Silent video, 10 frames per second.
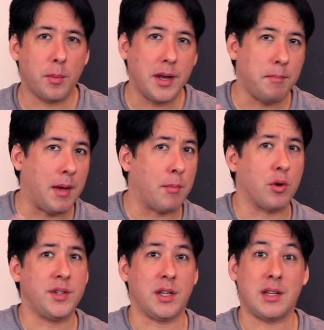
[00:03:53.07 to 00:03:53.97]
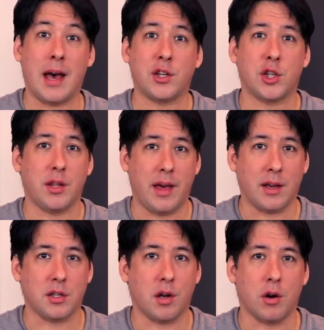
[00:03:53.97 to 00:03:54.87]
many memories attached to that
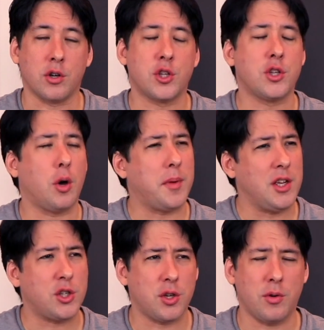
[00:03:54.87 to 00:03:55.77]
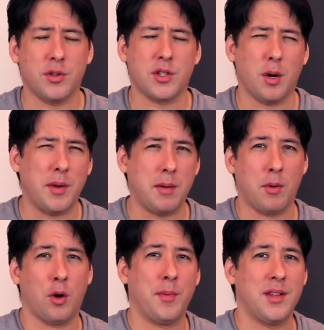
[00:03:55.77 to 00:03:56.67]
guitar. So many shows, so many
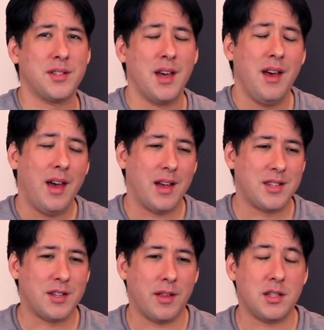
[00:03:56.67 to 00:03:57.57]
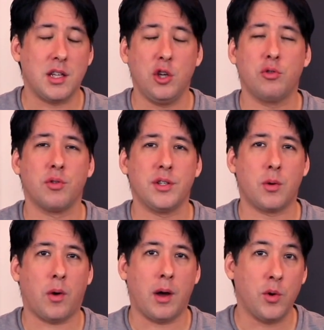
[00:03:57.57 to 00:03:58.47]
moments, and so that's a huge
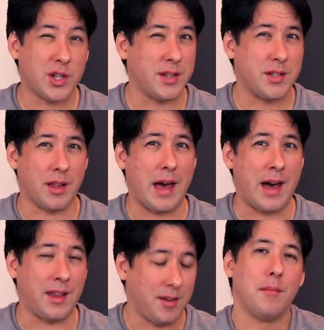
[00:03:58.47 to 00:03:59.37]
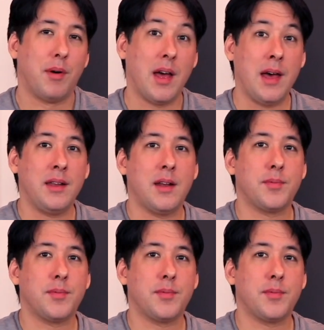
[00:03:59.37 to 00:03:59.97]
reason why I wish I still had it. But I ended up